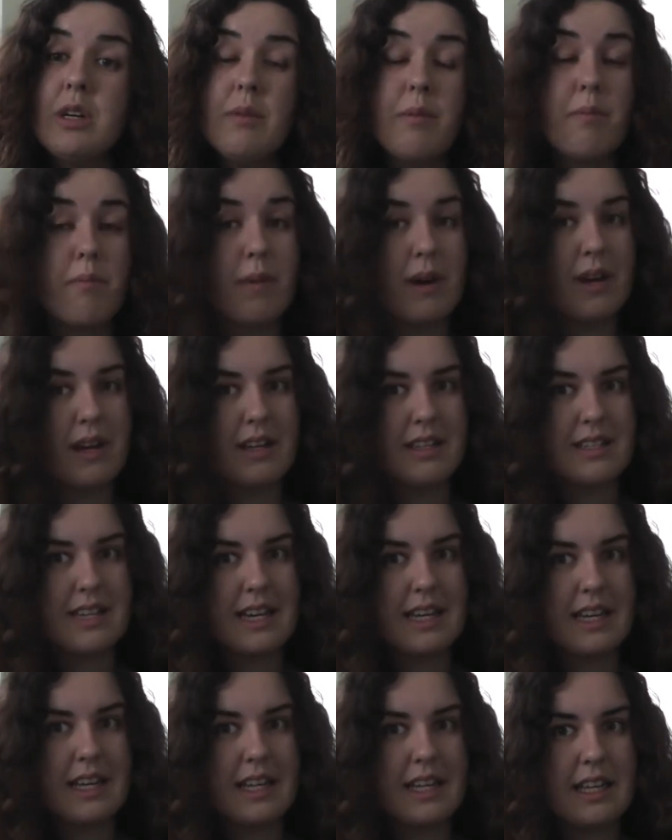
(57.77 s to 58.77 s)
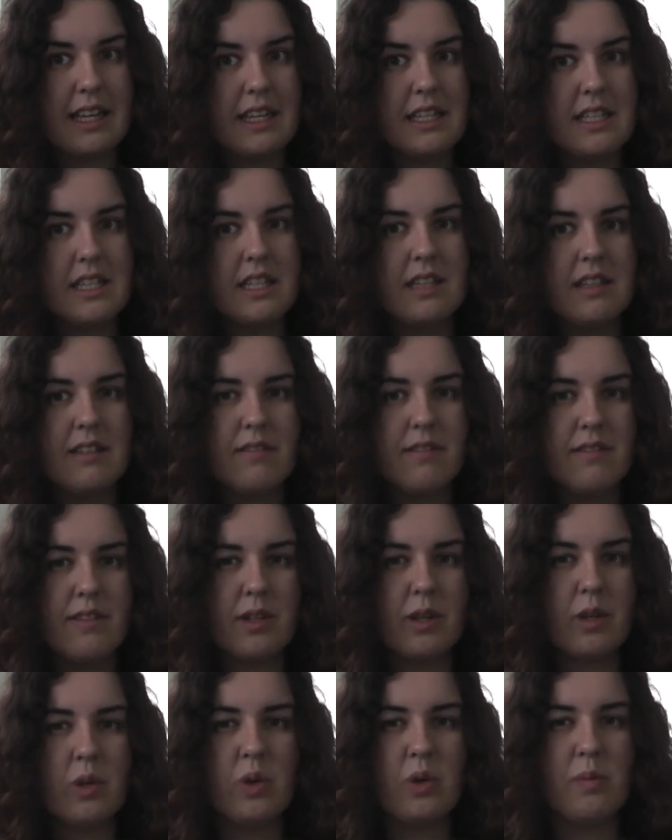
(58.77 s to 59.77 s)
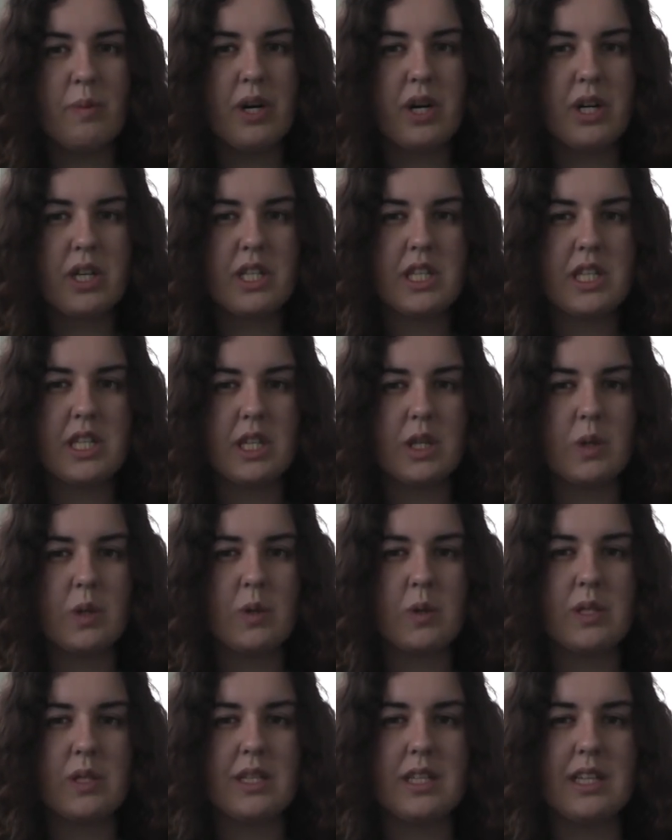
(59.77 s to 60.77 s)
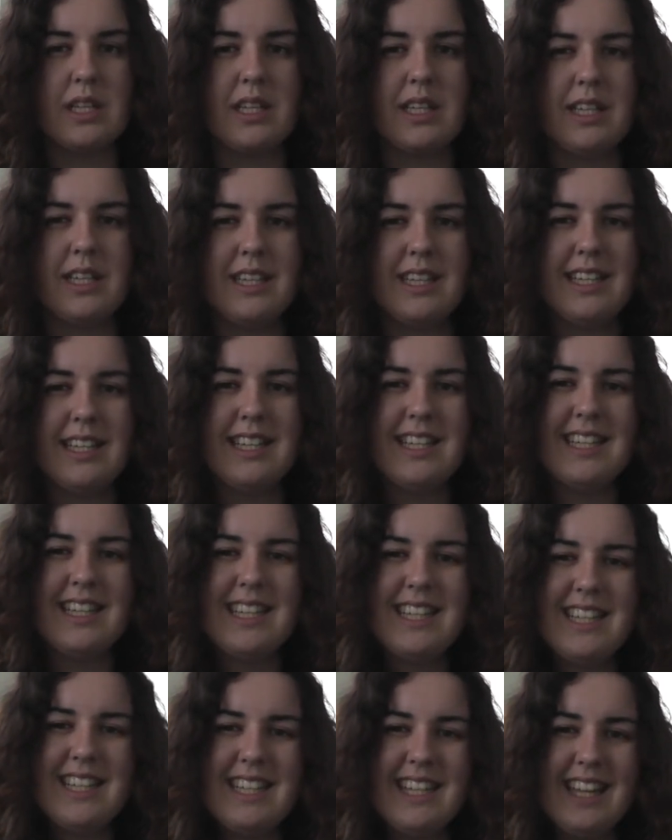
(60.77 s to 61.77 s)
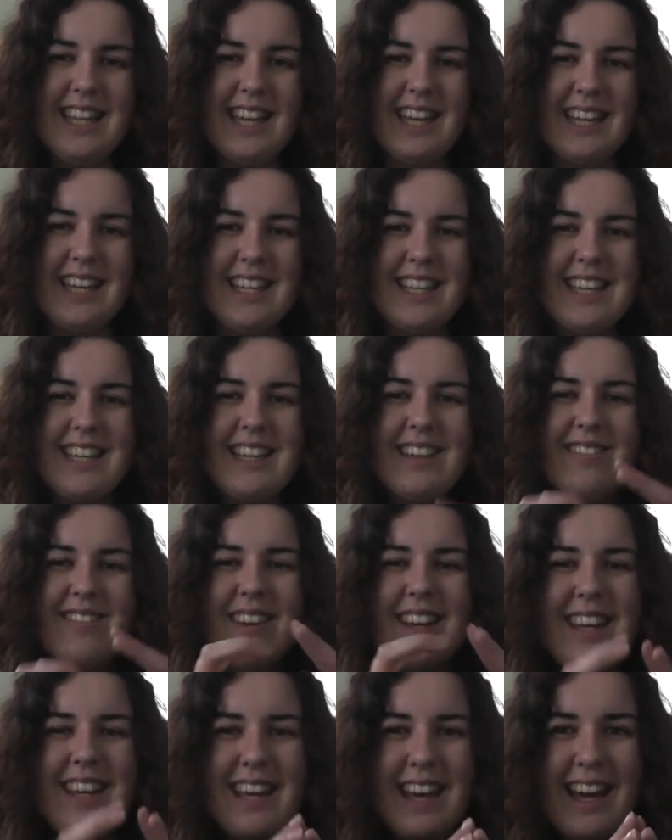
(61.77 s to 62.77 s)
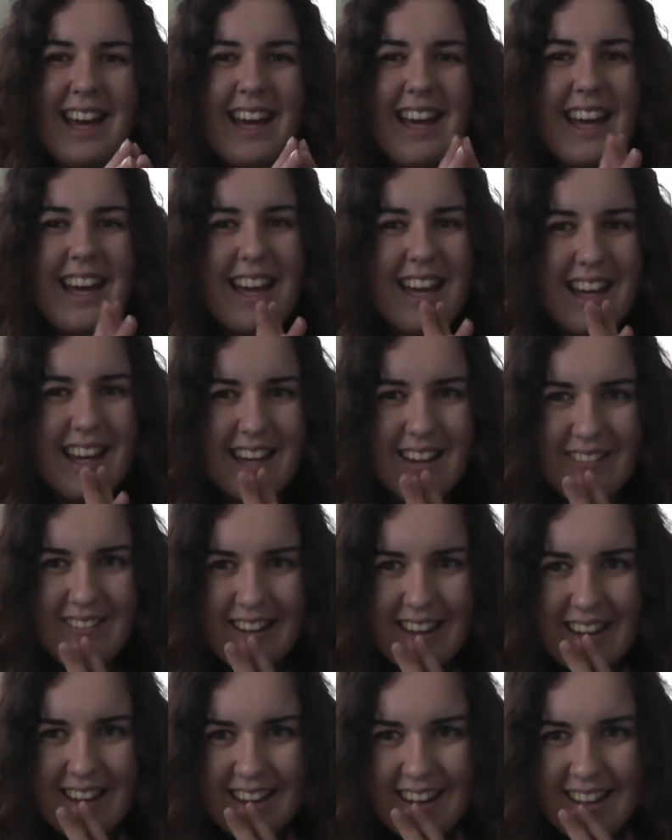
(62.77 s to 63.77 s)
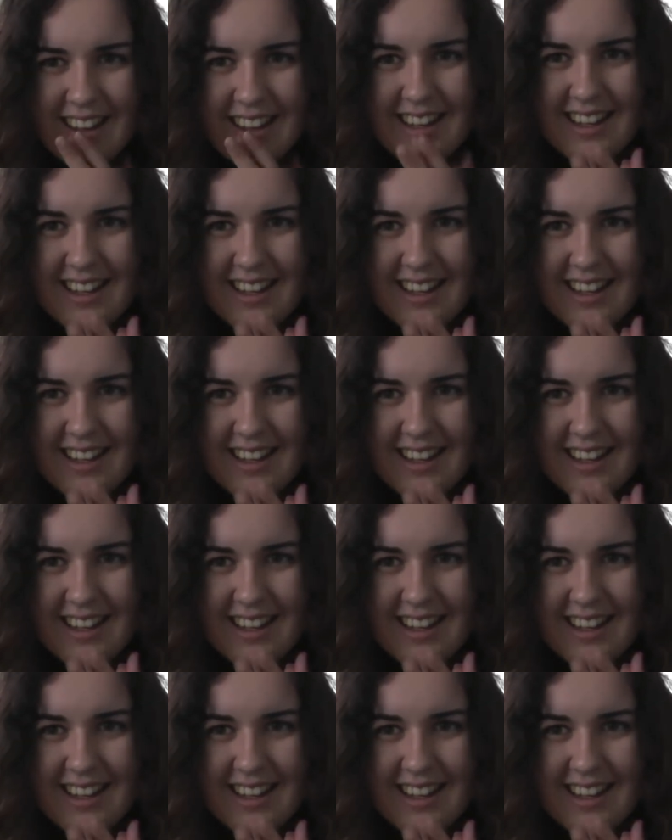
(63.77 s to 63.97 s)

I might attack it later for the claw marks across the thing, but yeah, anyway,